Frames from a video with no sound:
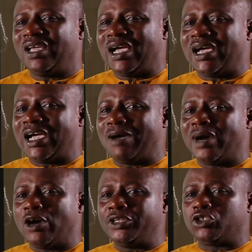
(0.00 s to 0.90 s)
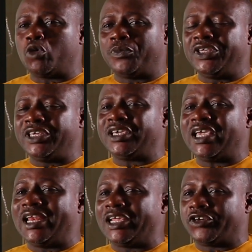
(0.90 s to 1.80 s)
about the
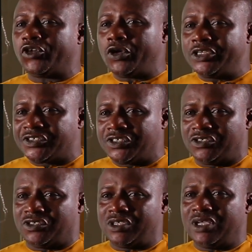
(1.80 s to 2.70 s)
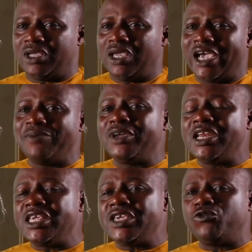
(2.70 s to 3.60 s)
topic electrolysis. I
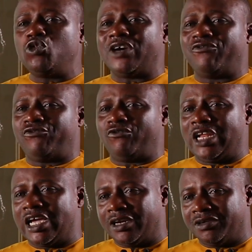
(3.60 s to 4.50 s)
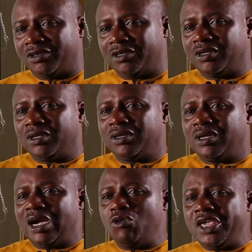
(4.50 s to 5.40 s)
believe you have learned.
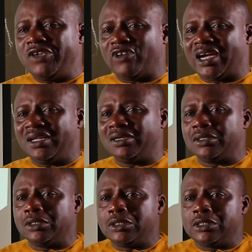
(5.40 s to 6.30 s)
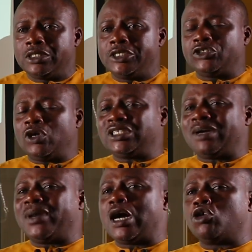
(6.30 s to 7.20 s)
However, he talked
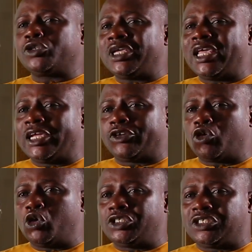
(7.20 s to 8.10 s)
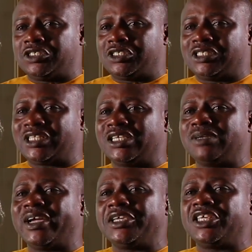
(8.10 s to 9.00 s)
about electrolysis. He started by